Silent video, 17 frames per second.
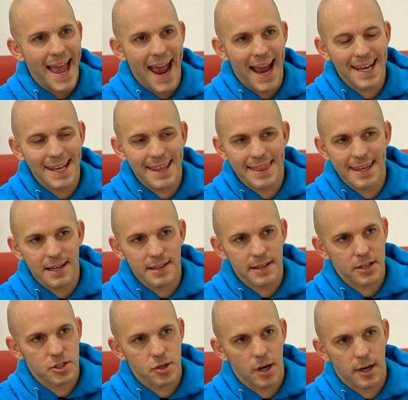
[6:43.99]
anything
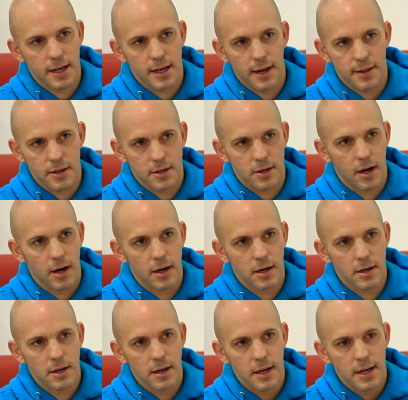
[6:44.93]
electronic on the
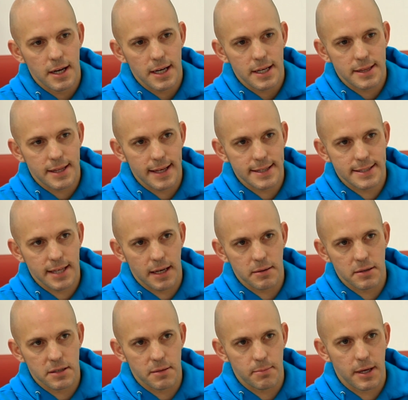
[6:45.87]
car, they'd
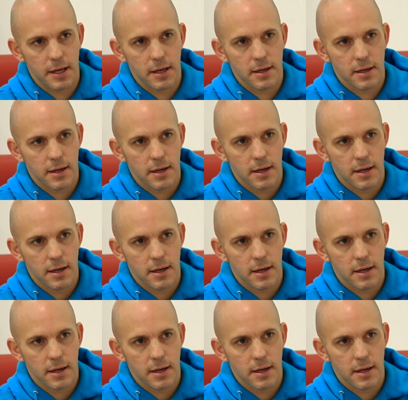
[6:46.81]
send it to me.